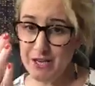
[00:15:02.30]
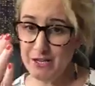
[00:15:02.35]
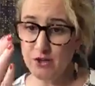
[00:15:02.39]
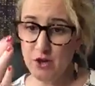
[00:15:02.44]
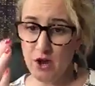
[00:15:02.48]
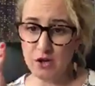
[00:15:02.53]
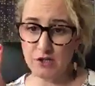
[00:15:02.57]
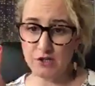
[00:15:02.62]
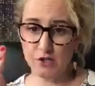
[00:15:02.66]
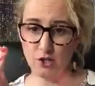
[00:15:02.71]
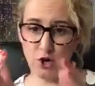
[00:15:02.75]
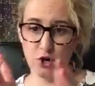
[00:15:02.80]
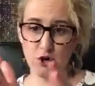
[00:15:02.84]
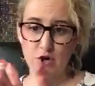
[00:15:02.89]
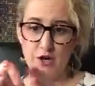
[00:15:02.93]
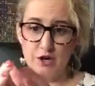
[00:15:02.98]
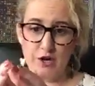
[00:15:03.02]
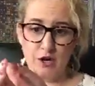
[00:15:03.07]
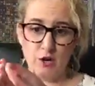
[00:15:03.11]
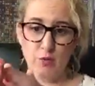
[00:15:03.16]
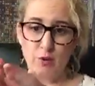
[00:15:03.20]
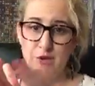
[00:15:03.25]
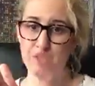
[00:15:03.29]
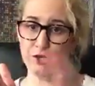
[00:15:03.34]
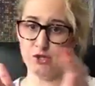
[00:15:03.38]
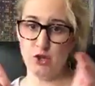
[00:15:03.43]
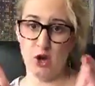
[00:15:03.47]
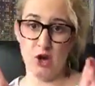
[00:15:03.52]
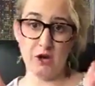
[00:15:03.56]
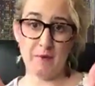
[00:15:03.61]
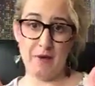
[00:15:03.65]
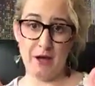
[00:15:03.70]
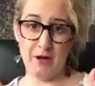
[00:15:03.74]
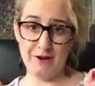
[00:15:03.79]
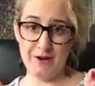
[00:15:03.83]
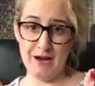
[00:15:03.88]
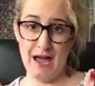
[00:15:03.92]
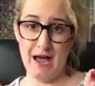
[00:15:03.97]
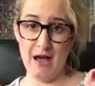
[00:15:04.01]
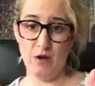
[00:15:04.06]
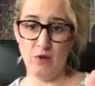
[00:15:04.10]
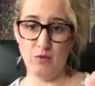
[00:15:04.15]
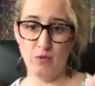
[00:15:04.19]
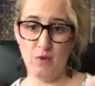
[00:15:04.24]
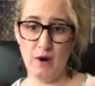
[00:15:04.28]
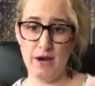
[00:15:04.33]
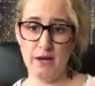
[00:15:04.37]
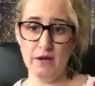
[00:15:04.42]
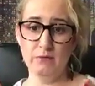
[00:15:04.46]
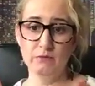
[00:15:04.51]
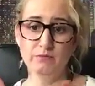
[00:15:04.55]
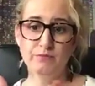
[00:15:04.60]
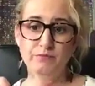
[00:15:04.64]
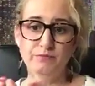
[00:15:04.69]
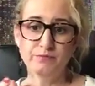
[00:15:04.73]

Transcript: could talk starter kit. We could talk about now, right?